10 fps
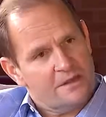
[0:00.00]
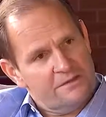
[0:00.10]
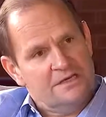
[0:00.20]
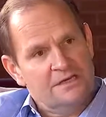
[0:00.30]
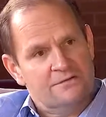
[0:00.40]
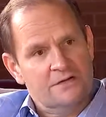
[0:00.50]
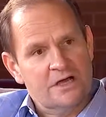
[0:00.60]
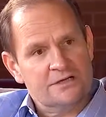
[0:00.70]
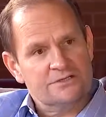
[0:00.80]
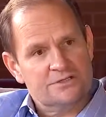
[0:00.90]
the need for
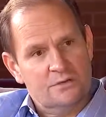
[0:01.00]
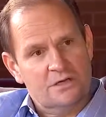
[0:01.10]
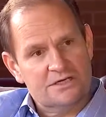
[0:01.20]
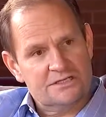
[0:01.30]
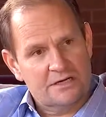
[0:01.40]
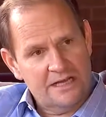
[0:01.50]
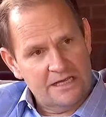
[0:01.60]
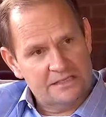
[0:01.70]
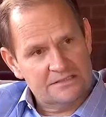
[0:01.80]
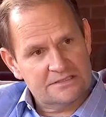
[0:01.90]
doctors to wash their
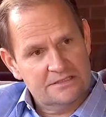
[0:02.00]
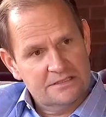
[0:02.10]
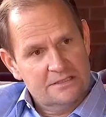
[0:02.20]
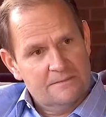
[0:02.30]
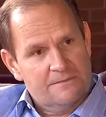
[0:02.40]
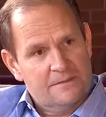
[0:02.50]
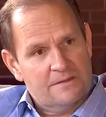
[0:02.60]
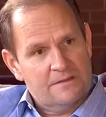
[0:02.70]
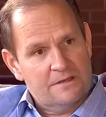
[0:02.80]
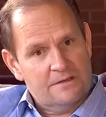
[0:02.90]
hands,
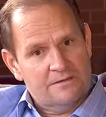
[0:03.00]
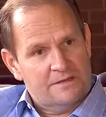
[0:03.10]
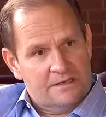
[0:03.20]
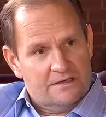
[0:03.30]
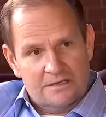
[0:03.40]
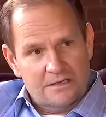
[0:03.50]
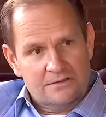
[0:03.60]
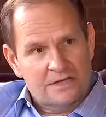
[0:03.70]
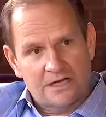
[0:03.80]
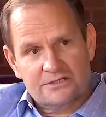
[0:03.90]
that
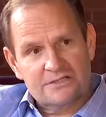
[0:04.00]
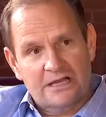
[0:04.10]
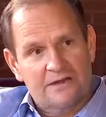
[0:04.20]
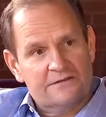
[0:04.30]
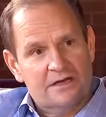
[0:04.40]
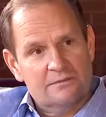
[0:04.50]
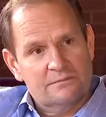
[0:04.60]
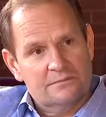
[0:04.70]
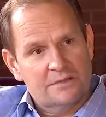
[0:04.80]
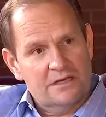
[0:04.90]
other doctors laughed at him.
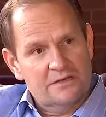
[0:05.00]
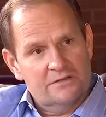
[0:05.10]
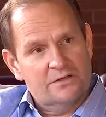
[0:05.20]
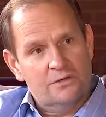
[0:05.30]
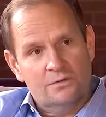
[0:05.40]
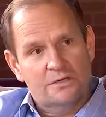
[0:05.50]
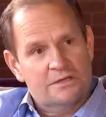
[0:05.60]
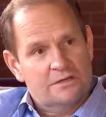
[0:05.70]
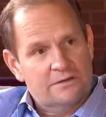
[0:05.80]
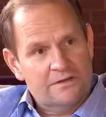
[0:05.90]
And even though
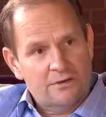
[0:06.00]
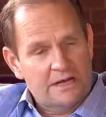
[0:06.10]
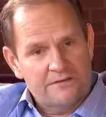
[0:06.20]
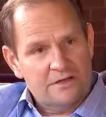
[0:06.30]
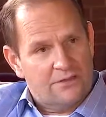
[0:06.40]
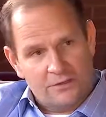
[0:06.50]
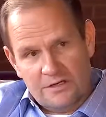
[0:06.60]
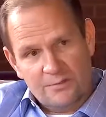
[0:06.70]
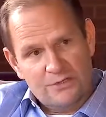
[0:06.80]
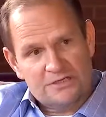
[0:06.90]
they were having a
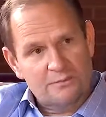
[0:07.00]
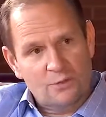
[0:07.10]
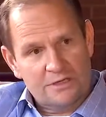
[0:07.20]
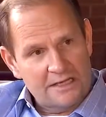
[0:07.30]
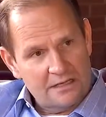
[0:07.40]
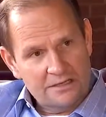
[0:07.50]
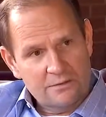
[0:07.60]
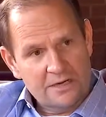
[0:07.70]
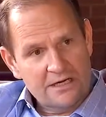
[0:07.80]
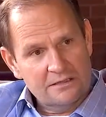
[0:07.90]
30% mortality
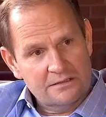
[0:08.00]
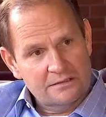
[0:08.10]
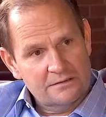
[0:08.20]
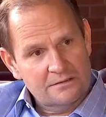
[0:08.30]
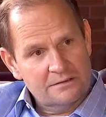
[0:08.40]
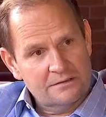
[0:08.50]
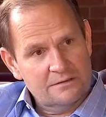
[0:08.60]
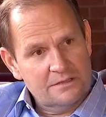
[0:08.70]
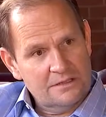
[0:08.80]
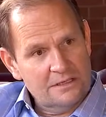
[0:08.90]
rate
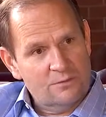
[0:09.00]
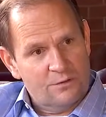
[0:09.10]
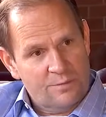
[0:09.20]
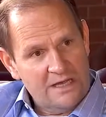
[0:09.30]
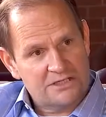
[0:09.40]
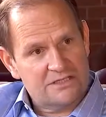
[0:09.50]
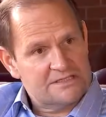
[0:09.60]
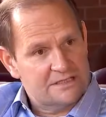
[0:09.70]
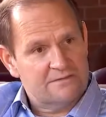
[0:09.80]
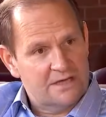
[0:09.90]
with
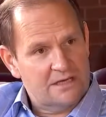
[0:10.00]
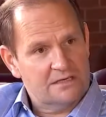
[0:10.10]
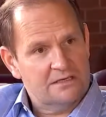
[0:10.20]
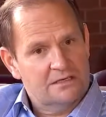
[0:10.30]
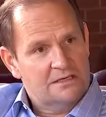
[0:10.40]
patients in Vienna,